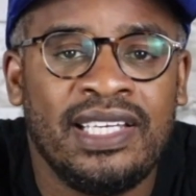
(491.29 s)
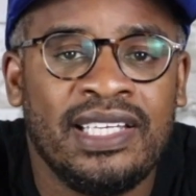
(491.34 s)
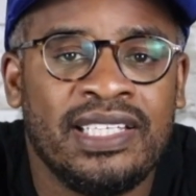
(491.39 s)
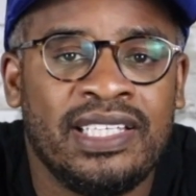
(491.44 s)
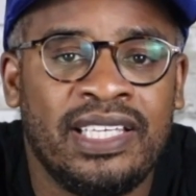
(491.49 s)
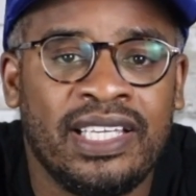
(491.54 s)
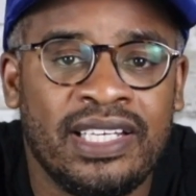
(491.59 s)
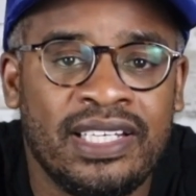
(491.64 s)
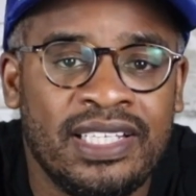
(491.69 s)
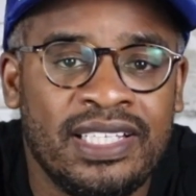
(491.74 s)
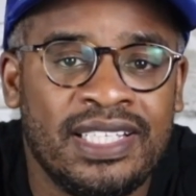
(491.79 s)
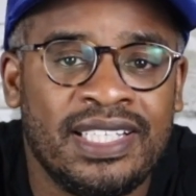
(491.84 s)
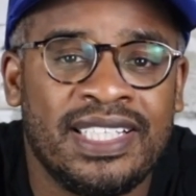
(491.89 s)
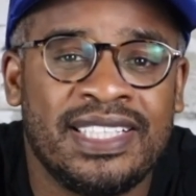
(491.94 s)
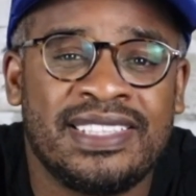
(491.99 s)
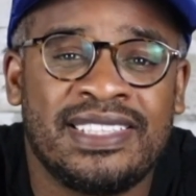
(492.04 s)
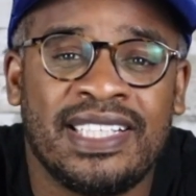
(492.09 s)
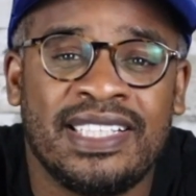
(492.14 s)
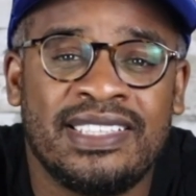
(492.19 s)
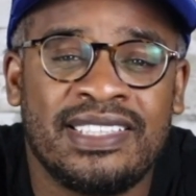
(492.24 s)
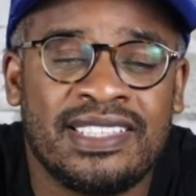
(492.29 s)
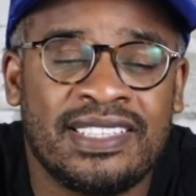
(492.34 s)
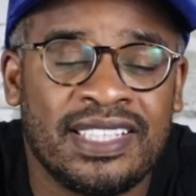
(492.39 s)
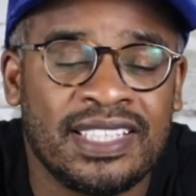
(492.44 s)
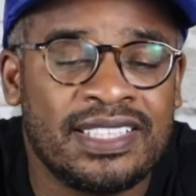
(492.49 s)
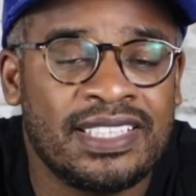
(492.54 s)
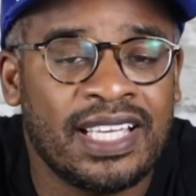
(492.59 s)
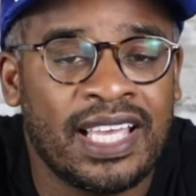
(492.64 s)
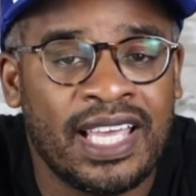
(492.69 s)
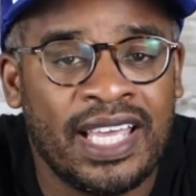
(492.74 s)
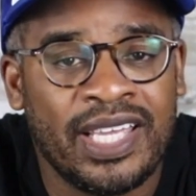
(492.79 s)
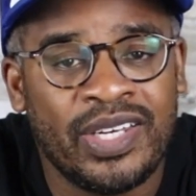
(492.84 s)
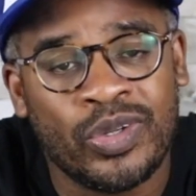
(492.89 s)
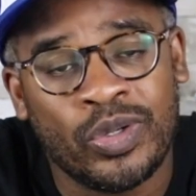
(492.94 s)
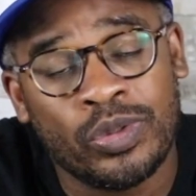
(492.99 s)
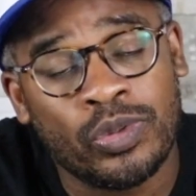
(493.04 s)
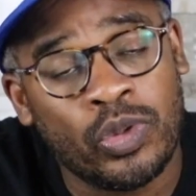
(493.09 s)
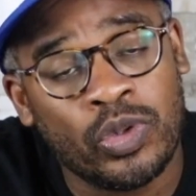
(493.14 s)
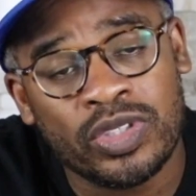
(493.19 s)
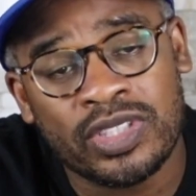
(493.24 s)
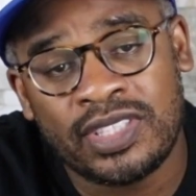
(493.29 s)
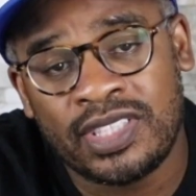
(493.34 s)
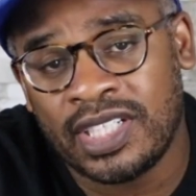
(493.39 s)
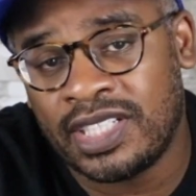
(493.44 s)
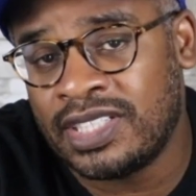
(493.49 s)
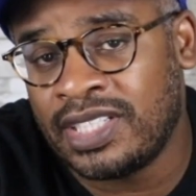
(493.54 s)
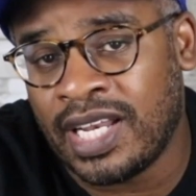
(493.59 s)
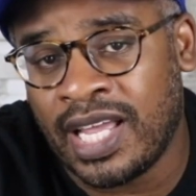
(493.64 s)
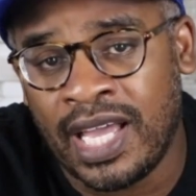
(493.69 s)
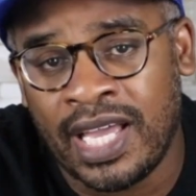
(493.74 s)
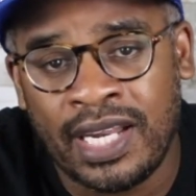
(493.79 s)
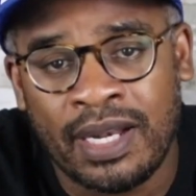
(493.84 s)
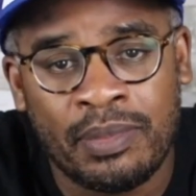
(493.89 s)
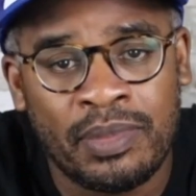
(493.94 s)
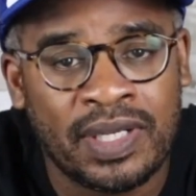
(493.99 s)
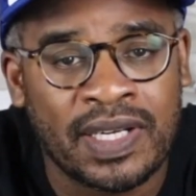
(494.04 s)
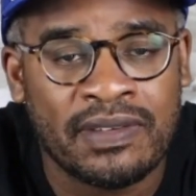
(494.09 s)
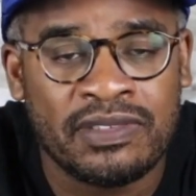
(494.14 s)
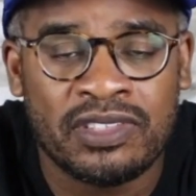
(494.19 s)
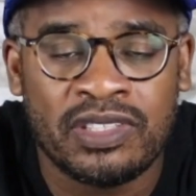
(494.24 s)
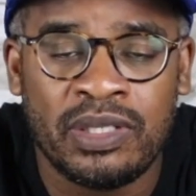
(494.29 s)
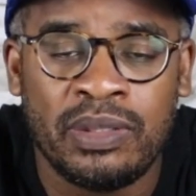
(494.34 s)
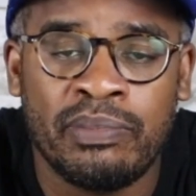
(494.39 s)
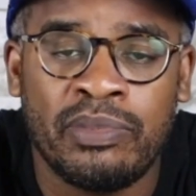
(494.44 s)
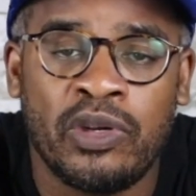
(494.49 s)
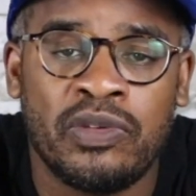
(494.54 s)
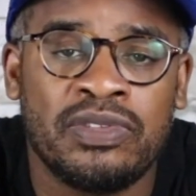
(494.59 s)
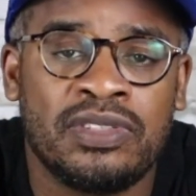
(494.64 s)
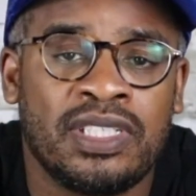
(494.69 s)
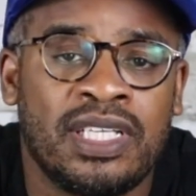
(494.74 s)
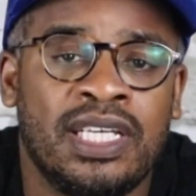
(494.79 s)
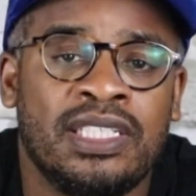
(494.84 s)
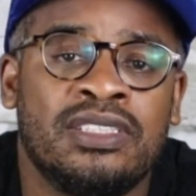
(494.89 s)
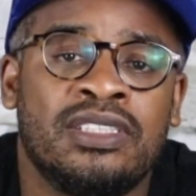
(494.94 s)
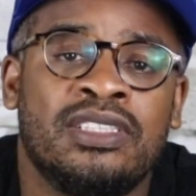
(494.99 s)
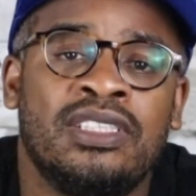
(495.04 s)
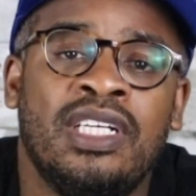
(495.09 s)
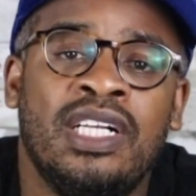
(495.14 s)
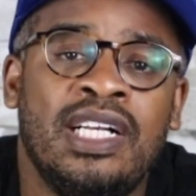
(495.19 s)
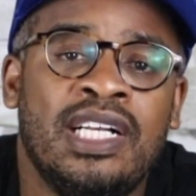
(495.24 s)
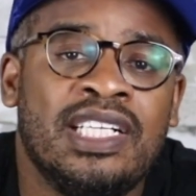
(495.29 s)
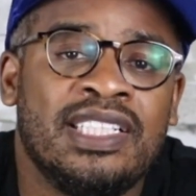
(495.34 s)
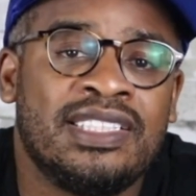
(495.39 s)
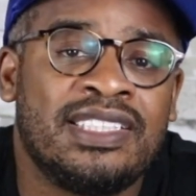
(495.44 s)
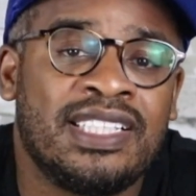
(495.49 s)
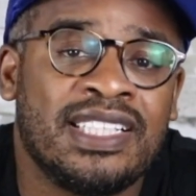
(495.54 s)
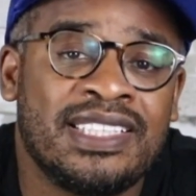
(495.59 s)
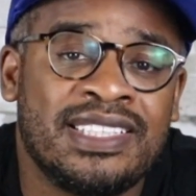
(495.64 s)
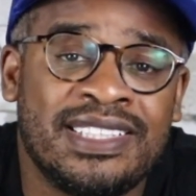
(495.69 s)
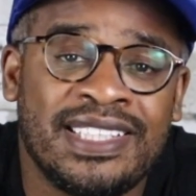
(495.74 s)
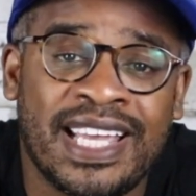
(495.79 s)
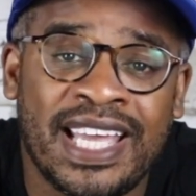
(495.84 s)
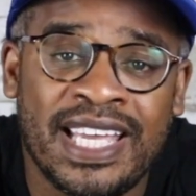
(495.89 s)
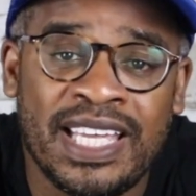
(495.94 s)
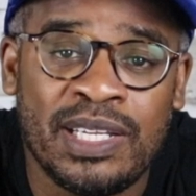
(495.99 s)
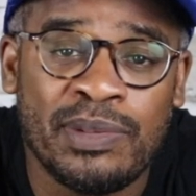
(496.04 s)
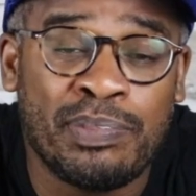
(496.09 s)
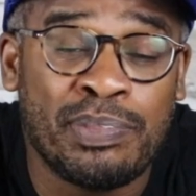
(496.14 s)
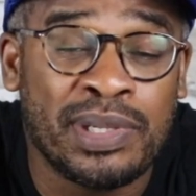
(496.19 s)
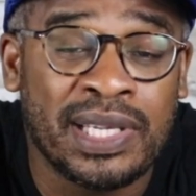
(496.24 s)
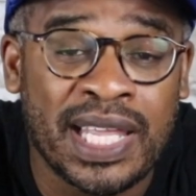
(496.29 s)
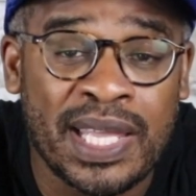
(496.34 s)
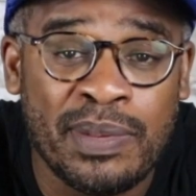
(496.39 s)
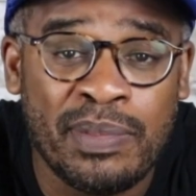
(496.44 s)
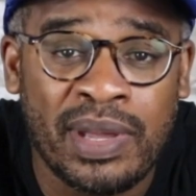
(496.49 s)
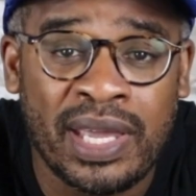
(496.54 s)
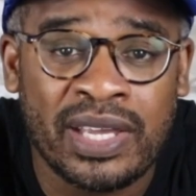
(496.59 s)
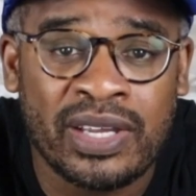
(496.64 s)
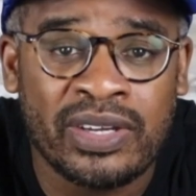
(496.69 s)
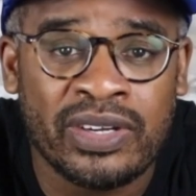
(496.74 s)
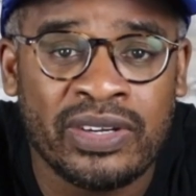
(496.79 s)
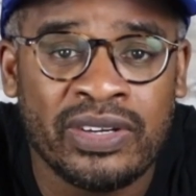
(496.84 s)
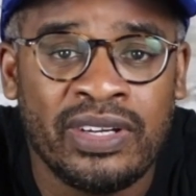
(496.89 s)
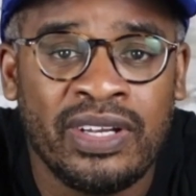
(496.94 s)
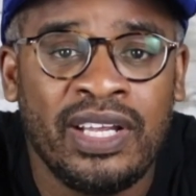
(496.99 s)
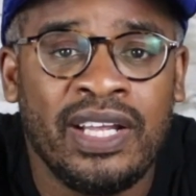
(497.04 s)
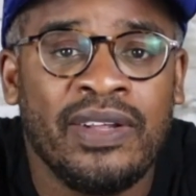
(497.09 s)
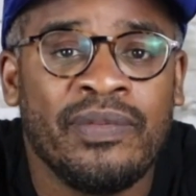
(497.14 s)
Giddey is a 6'8 or 6'9. I mean, I've seen both sizes. 6'8 playmaker.